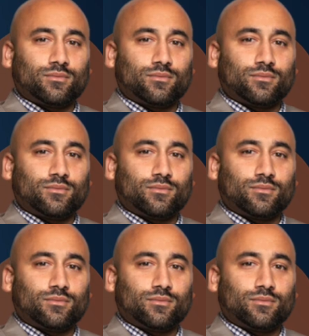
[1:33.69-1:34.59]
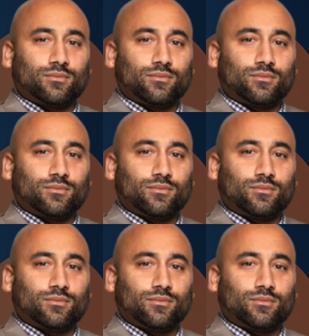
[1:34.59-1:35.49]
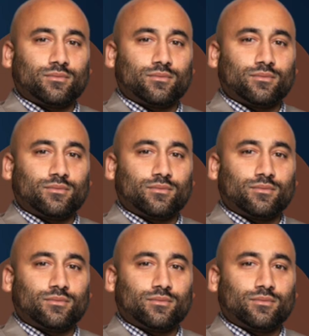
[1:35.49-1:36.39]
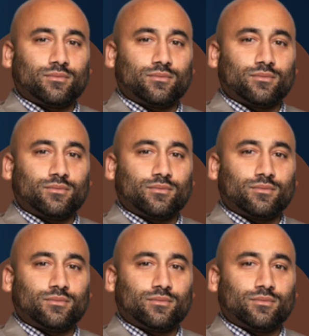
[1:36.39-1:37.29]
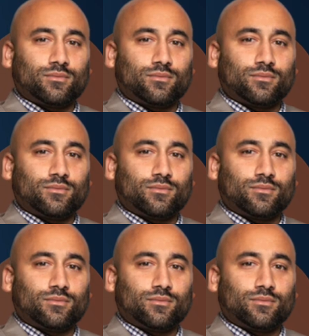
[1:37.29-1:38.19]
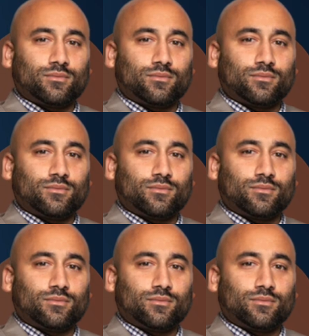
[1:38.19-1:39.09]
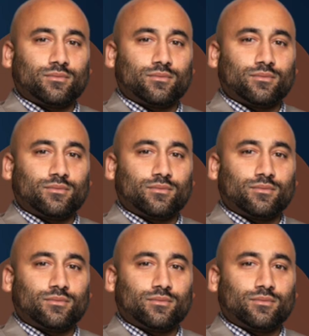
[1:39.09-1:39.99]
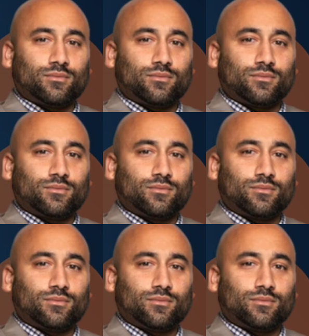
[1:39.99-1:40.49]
This is a still picture; no speech is visible.